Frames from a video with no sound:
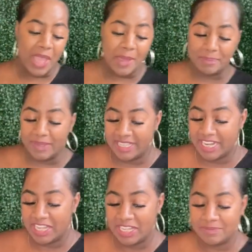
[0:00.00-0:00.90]

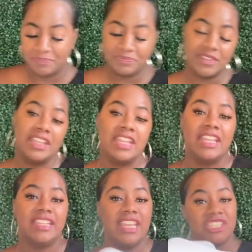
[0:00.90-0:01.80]
But um,
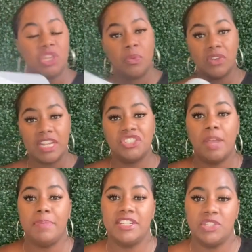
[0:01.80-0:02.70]
yeah, so we're gonna
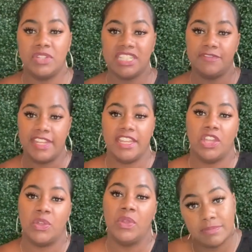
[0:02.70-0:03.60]
jump into this
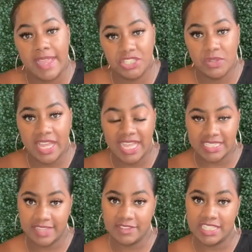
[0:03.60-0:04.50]
video. Make sure you guys
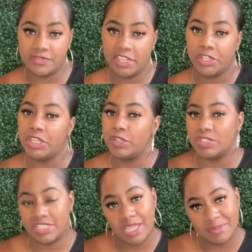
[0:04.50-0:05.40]
give this video a
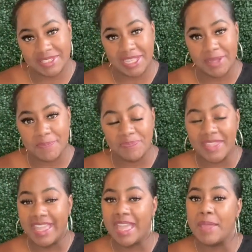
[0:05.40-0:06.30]
huge thumbs up.
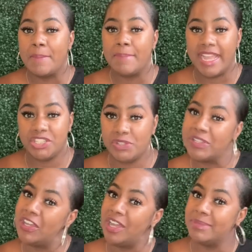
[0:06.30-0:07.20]
Make sure
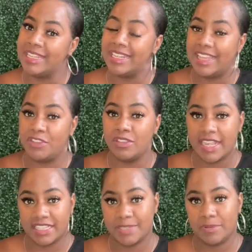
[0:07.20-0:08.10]
you comment if you
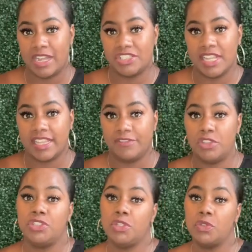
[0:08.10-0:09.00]
like this project. If
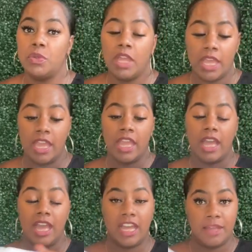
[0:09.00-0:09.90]
you do
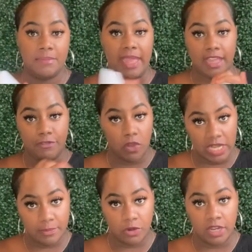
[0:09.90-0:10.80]
um, make a
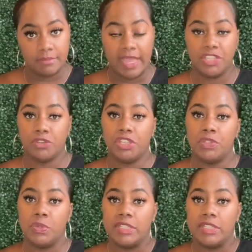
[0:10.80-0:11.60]
folding board, make sure you